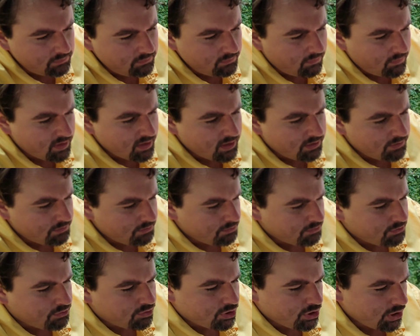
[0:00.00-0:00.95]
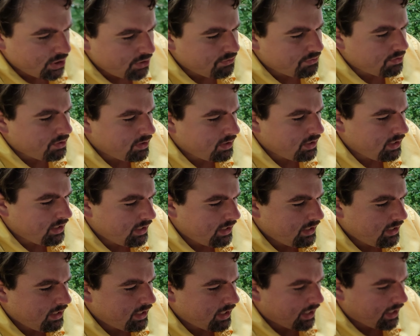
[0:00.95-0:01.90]
That's why I see these crazy
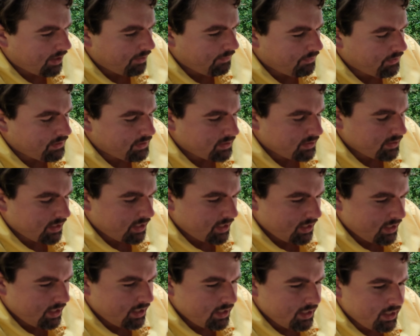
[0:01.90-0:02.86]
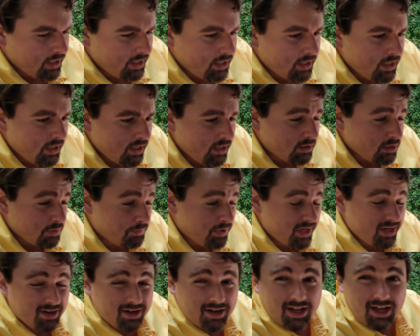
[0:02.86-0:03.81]
Generally, I would say,
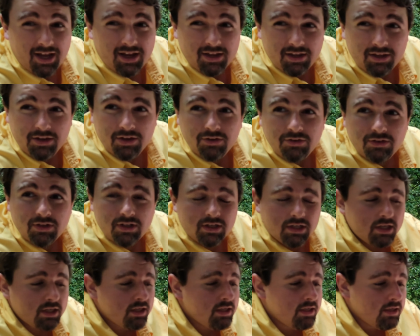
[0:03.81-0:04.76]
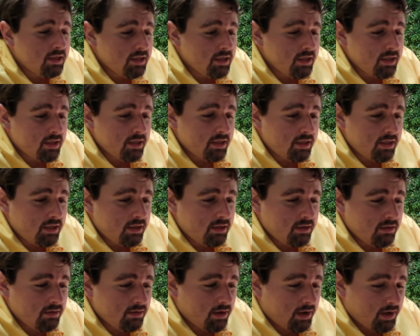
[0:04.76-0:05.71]
depending on how you use it,
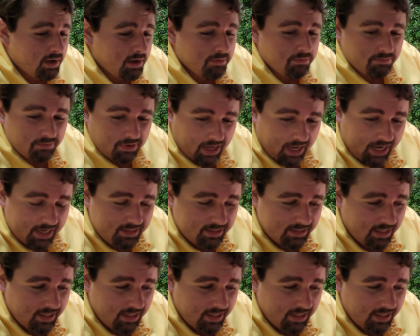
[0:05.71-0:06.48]
high